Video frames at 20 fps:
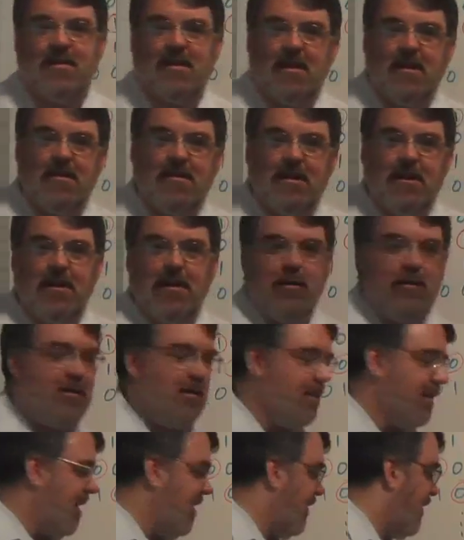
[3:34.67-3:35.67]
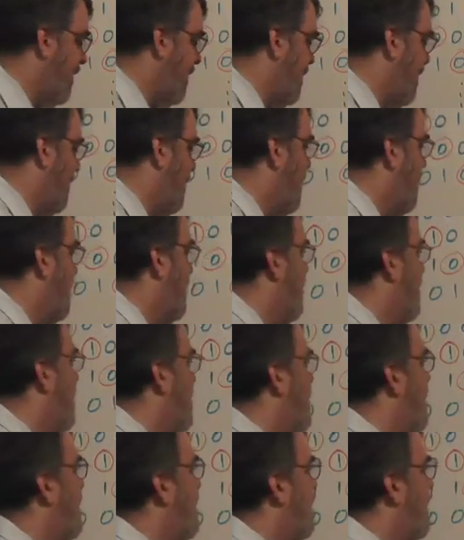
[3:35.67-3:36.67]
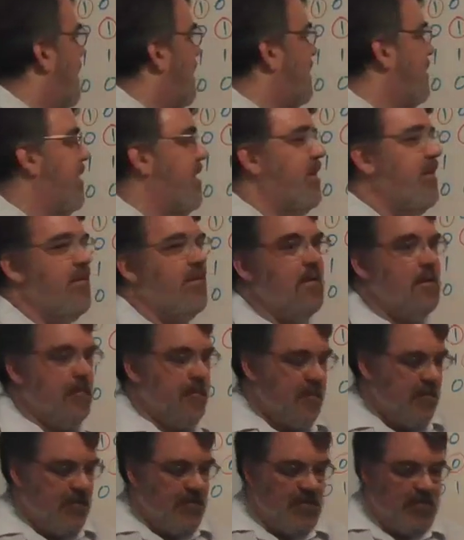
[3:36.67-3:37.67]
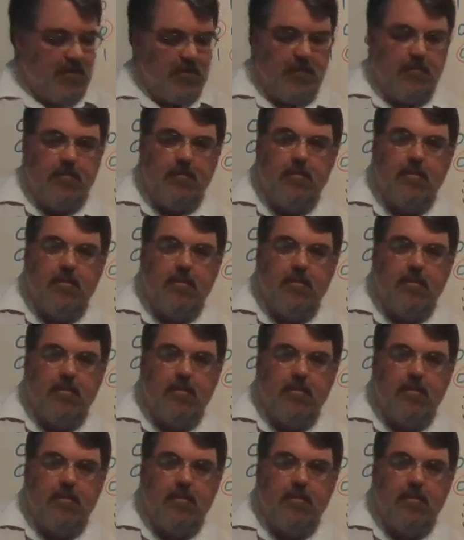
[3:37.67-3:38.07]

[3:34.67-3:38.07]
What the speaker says: that entire collection of these numbers.